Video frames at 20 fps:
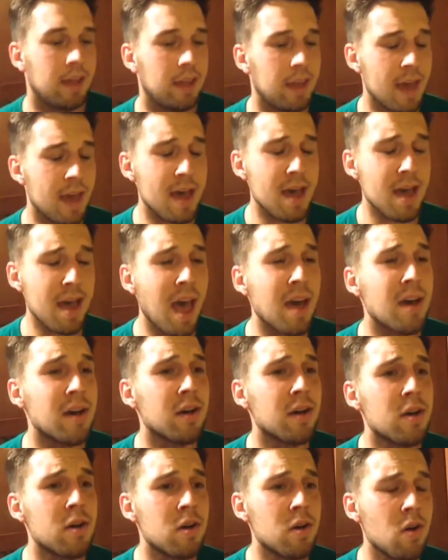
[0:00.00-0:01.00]

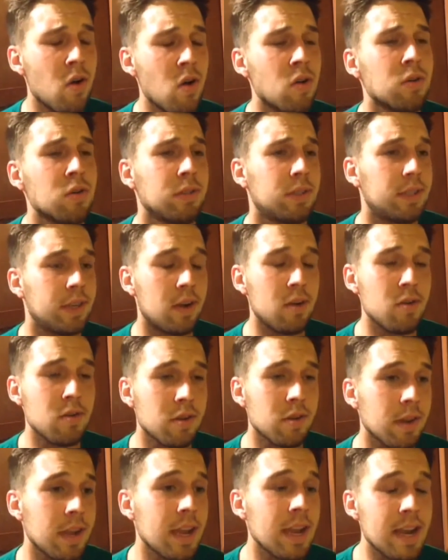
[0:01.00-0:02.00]
Yo, don't
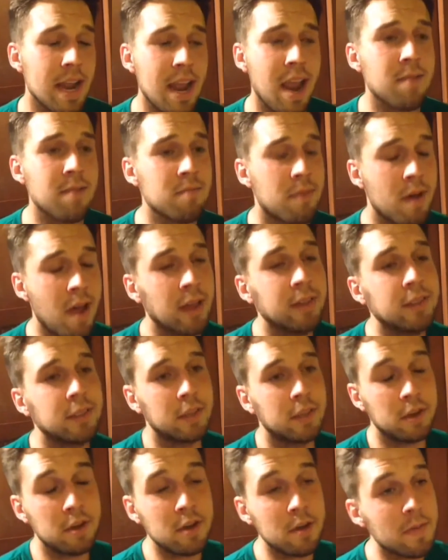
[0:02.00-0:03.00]
know your name, but
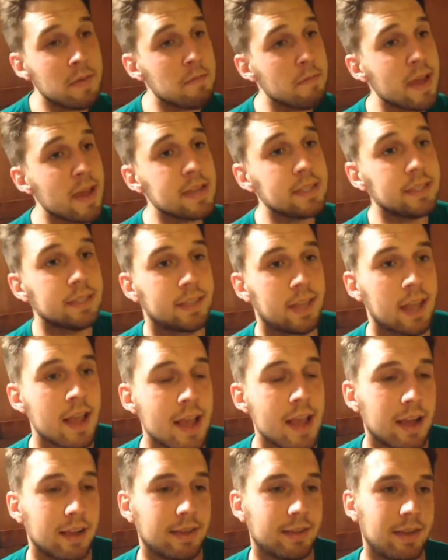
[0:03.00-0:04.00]
excuse me, miss.
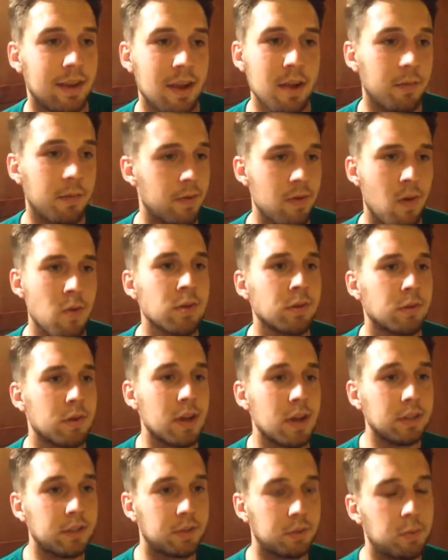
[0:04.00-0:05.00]
A saw from
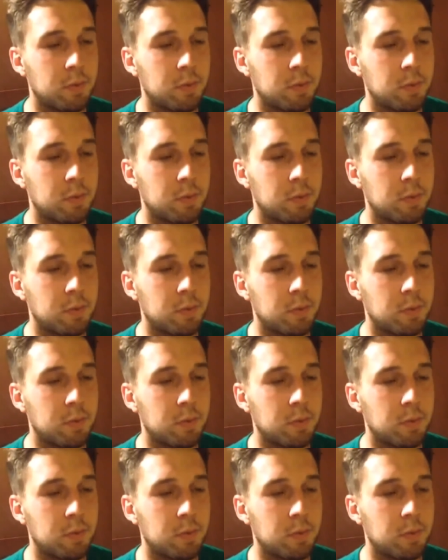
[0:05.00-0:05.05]
across the